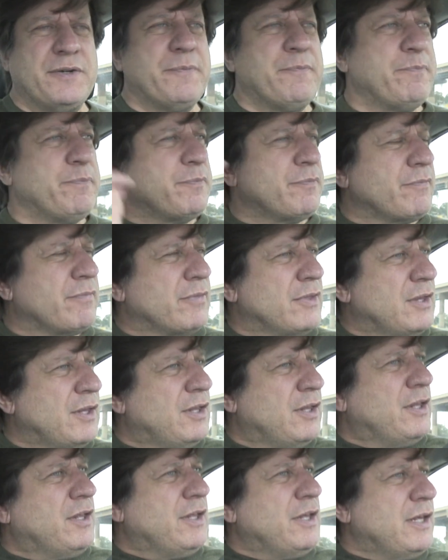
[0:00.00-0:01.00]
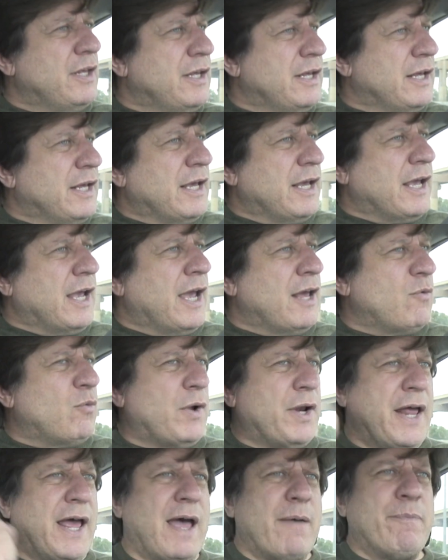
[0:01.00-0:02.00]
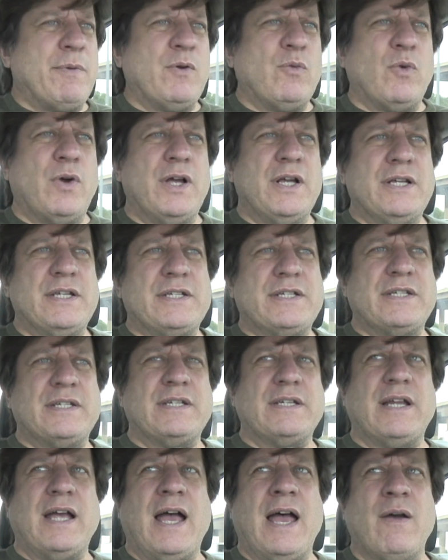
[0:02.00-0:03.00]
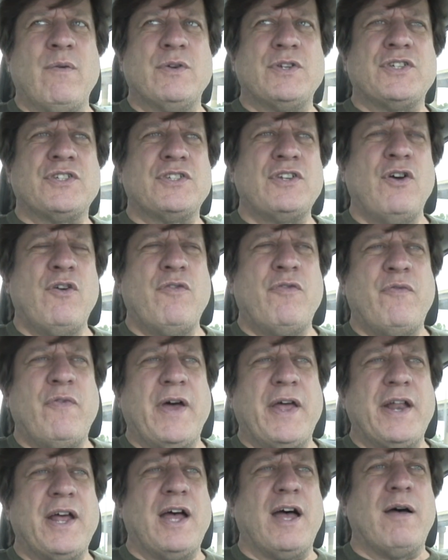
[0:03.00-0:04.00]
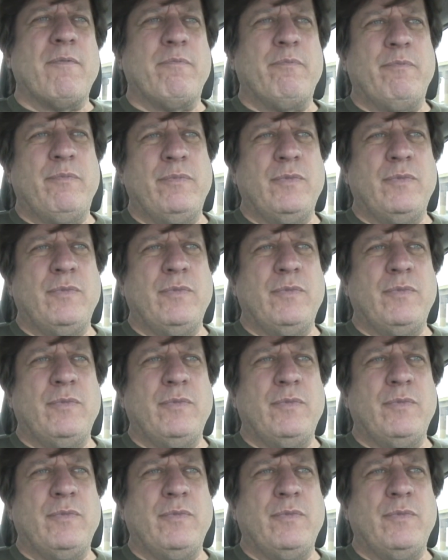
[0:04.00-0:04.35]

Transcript: And what happened was, I was so fed up